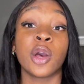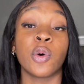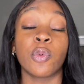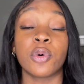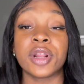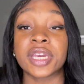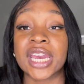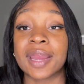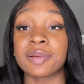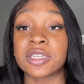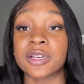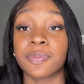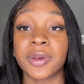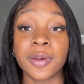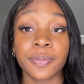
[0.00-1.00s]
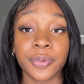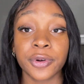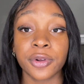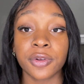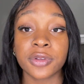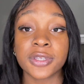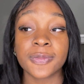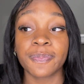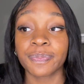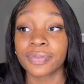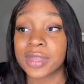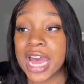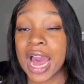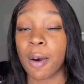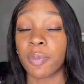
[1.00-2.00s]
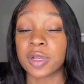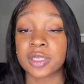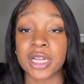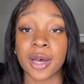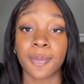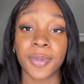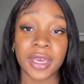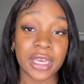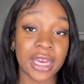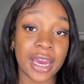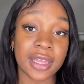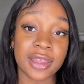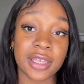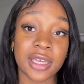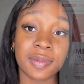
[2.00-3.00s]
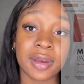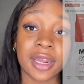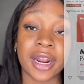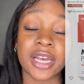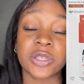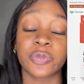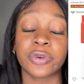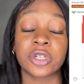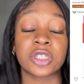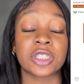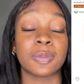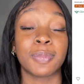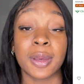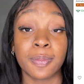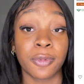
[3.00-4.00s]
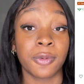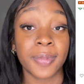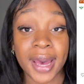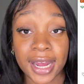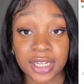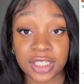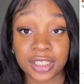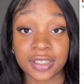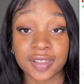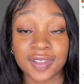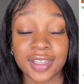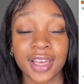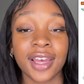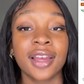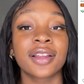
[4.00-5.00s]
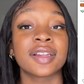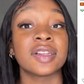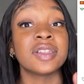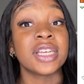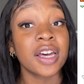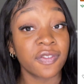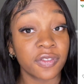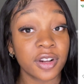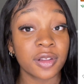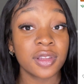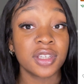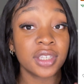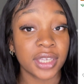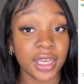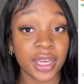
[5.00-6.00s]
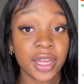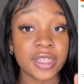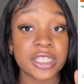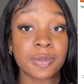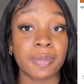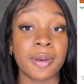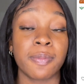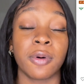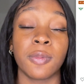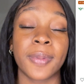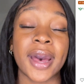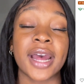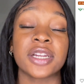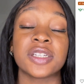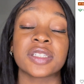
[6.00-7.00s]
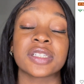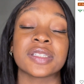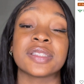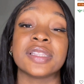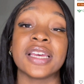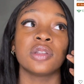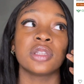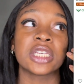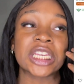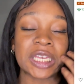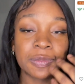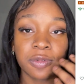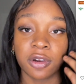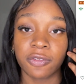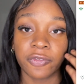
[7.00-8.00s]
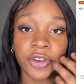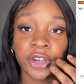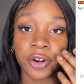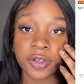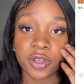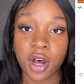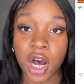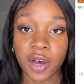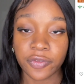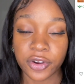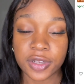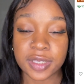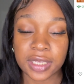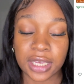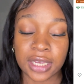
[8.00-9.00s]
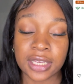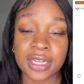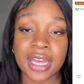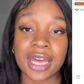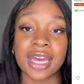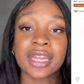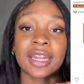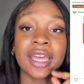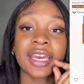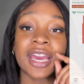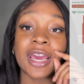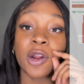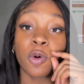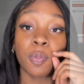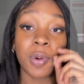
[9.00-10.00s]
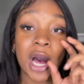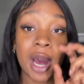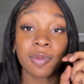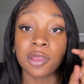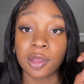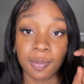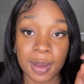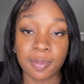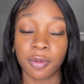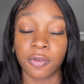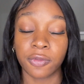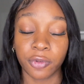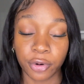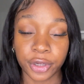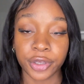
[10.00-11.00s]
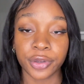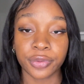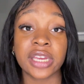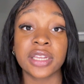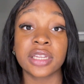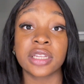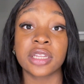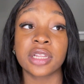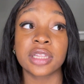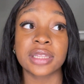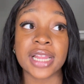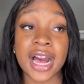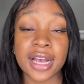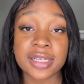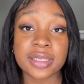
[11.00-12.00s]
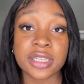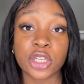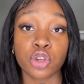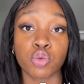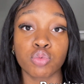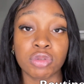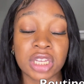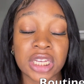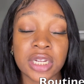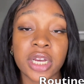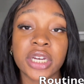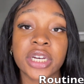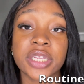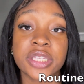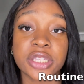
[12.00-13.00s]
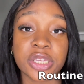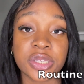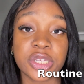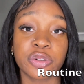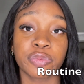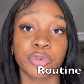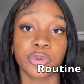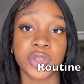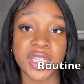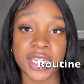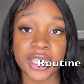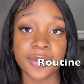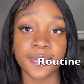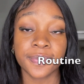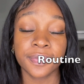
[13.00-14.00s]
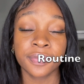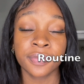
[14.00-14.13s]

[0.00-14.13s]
When it came to pimples, I would stop picking at them and I switched to pimple patches. Definitely get into pimple patches because they keep your fingers off your skin and like it'll pop the pimple for you. And lastly, you need a consistent routine.